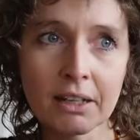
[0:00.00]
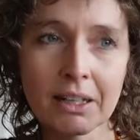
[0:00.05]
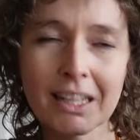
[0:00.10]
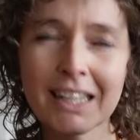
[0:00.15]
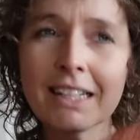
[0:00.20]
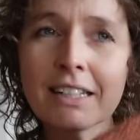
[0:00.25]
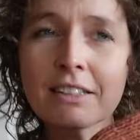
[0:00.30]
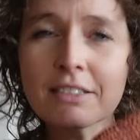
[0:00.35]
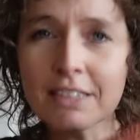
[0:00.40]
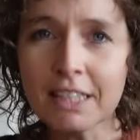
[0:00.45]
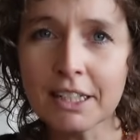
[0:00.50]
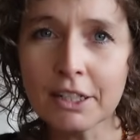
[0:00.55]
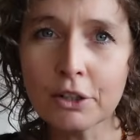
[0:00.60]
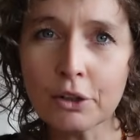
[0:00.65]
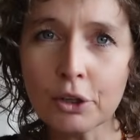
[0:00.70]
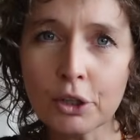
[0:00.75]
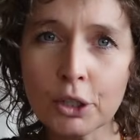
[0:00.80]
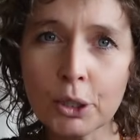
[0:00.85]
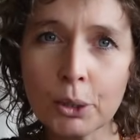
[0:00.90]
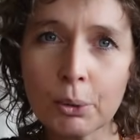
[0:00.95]
It is knitted
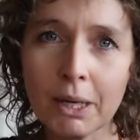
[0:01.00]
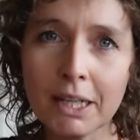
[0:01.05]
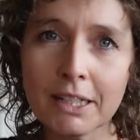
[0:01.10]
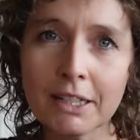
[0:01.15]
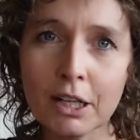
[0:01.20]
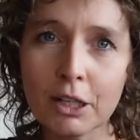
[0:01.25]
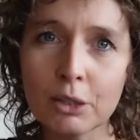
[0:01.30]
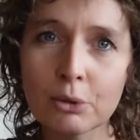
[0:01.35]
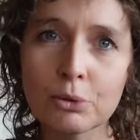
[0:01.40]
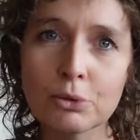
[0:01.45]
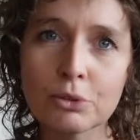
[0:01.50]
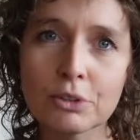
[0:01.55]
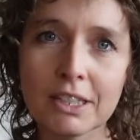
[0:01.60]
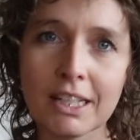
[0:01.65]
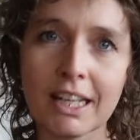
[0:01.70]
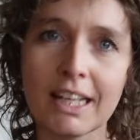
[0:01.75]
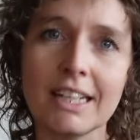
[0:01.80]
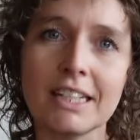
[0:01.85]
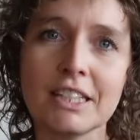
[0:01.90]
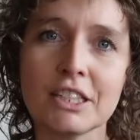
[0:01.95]
on quite a loose
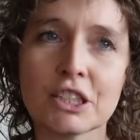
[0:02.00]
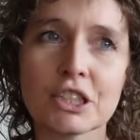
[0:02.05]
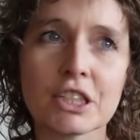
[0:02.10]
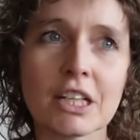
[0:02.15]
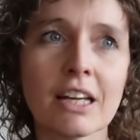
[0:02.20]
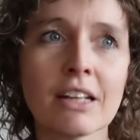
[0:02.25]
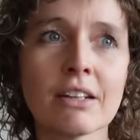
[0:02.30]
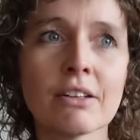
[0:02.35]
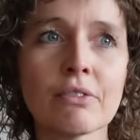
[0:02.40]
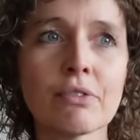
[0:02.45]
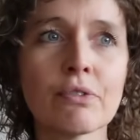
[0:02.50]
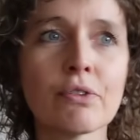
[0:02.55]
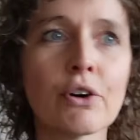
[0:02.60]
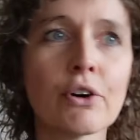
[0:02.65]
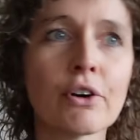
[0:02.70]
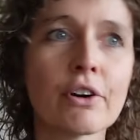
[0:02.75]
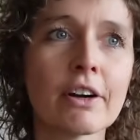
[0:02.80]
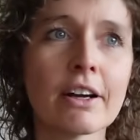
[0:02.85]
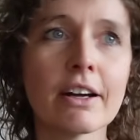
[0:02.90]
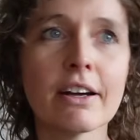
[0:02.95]
gauge, and
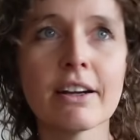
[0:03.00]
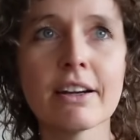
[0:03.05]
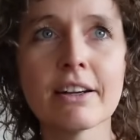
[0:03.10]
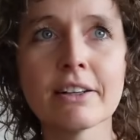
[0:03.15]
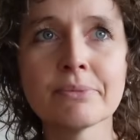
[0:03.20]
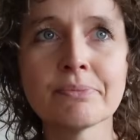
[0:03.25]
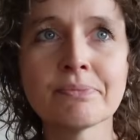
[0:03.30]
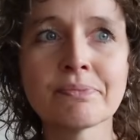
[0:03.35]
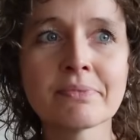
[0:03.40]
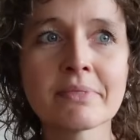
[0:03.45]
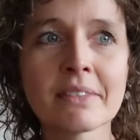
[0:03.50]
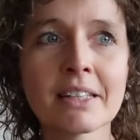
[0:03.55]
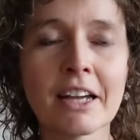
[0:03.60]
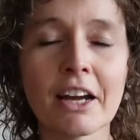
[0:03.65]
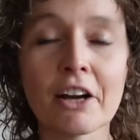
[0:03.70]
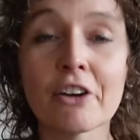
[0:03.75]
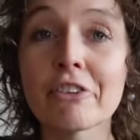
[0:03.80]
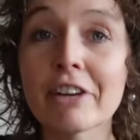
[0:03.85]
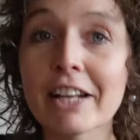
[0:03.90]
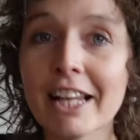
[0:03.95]
for a
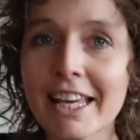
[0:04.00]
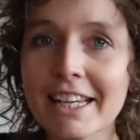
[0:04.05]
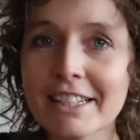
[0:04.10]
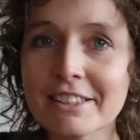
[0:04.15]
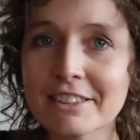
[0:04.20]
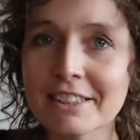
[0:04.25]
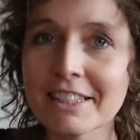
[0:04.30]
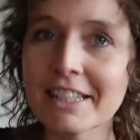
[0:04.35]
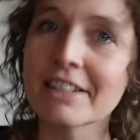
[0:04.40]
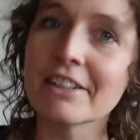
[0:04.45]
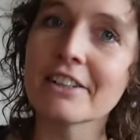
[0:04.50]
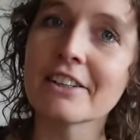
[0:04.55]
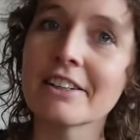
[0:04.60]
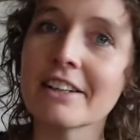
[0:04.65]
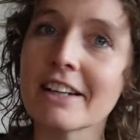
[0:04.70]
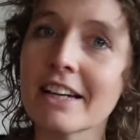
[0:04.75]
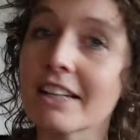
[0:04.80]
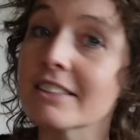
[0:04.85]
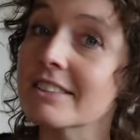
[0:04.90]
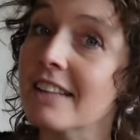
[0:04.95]
relaxed knitter
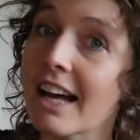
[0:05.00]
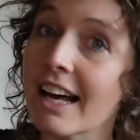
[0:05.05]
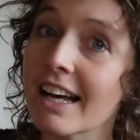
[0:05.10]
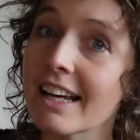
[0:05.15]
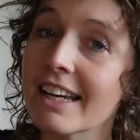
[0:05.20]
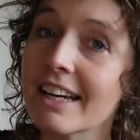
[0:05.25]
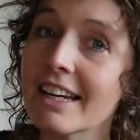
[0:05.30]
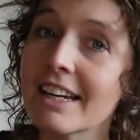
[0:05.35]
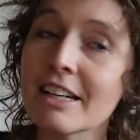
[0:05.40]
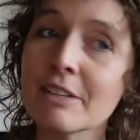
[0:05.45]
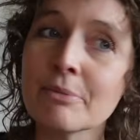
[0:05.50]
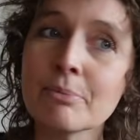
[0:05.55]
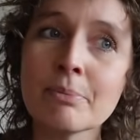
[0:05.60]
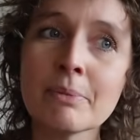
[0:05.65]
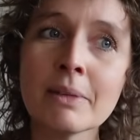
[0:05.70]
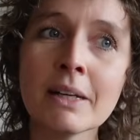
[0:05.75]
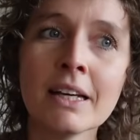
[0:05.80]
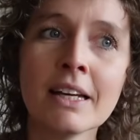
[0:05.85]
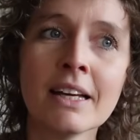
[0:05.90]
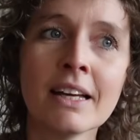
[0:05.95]
as I
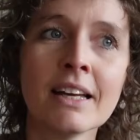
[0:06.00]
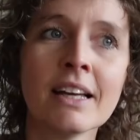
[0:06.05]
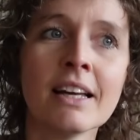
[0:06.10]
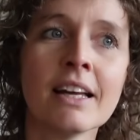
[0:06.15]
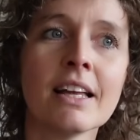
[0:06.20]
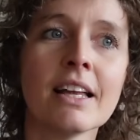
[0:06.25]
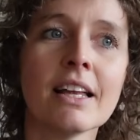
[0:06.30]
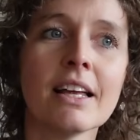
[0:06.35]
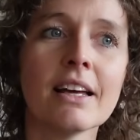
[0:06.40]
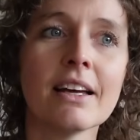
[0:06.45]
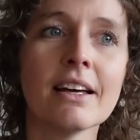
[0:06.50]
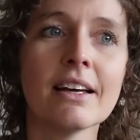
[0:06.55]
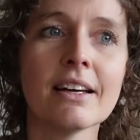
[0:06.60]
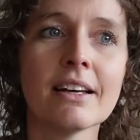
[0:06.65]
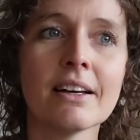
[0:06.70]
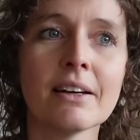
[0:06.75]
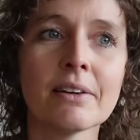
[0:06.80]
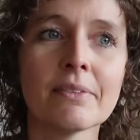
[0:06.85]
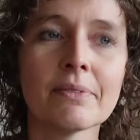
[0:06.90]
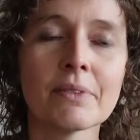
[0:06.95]
am,
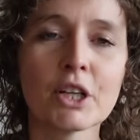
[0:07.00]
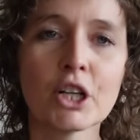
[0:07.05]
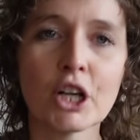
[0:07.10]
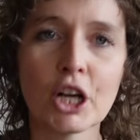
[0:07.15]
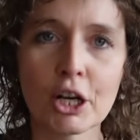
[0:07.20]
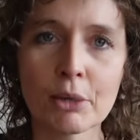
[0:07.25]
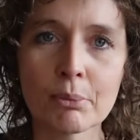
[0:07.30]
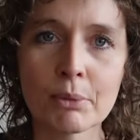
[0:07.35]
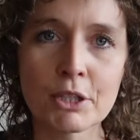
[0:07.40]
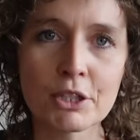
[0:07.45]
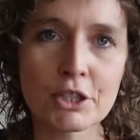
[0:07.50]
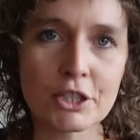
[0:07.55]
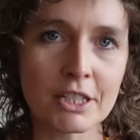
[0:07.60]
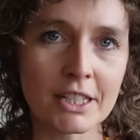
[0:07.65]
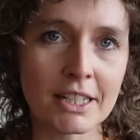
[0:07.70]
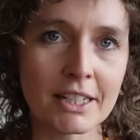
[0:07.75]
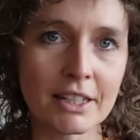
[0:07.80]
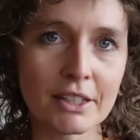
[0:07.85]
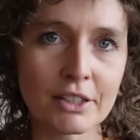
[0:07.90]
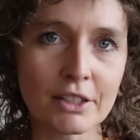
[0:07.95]
garments
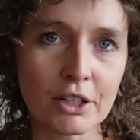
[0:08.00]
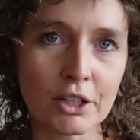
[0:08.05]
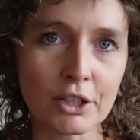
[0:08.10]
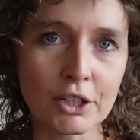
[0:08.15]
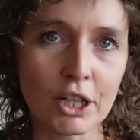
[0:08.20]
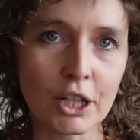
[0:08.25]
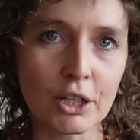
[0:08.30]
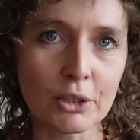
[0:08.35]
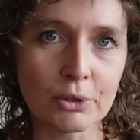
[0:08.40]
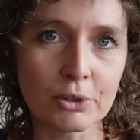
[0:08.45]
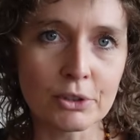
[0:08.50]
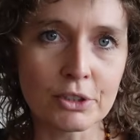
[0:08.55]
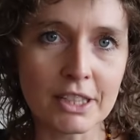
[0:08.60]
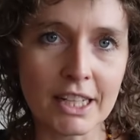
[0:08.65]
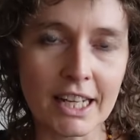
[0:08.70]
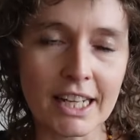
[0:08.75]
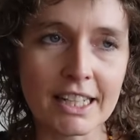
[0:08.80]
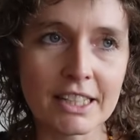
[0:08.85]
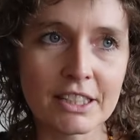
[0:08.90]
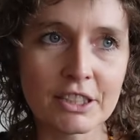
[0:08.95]
knitted on a loose
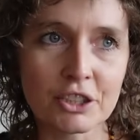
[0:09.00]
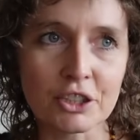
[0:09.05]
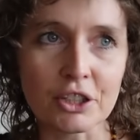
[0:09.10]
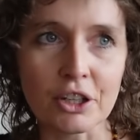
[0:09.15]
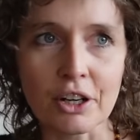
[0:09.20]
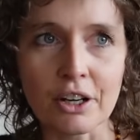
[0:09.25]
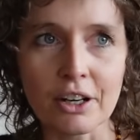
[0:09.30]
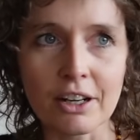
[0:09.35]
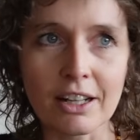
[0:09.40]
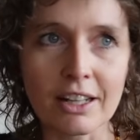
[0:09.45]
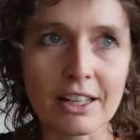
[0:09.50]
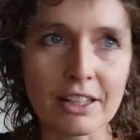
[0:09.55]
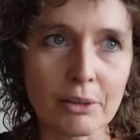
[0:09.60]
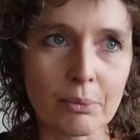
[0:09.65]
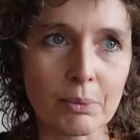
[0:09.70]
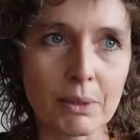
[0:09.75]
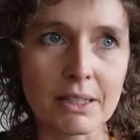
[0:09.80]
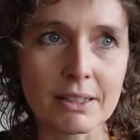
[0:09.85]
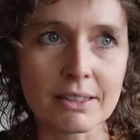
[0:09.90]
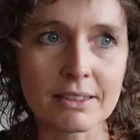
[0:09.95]
gauge are a little
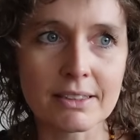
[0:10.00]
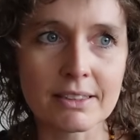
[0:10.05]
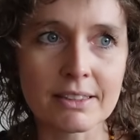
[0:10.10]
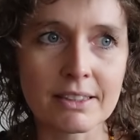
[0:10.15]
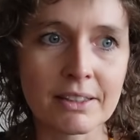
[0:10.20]
bit